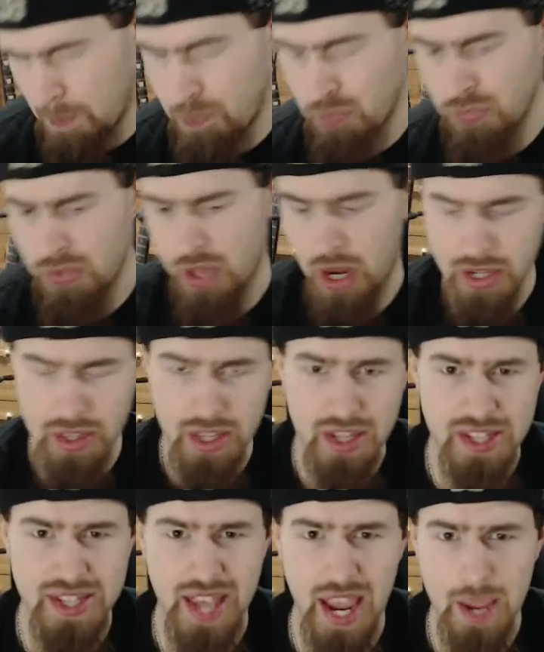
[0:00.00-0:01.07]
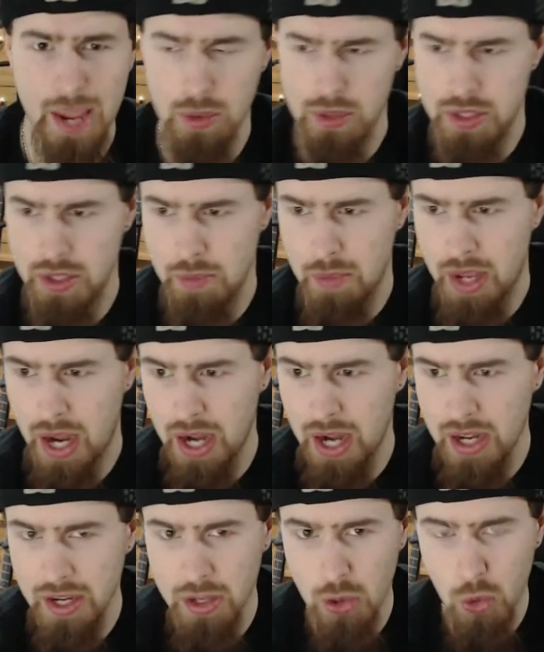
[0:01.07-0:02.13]
I need, like, a table or something. I need a
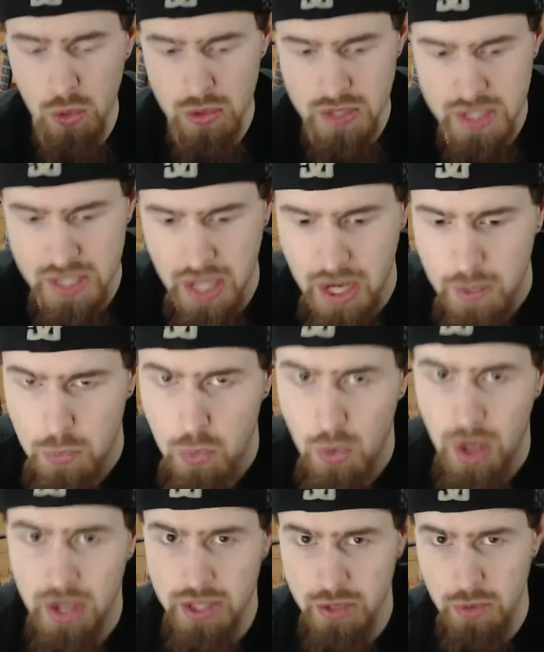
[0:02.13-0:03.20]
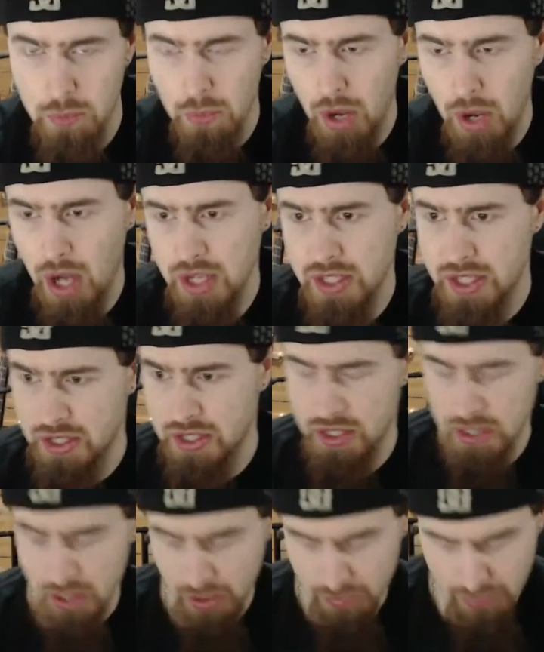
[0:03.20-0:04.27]
cooler setup where I can do unboxings and
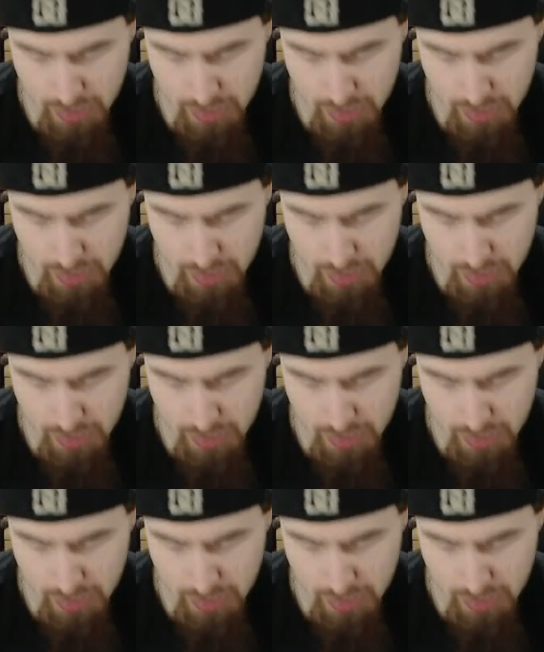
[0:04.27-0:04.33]
stuff.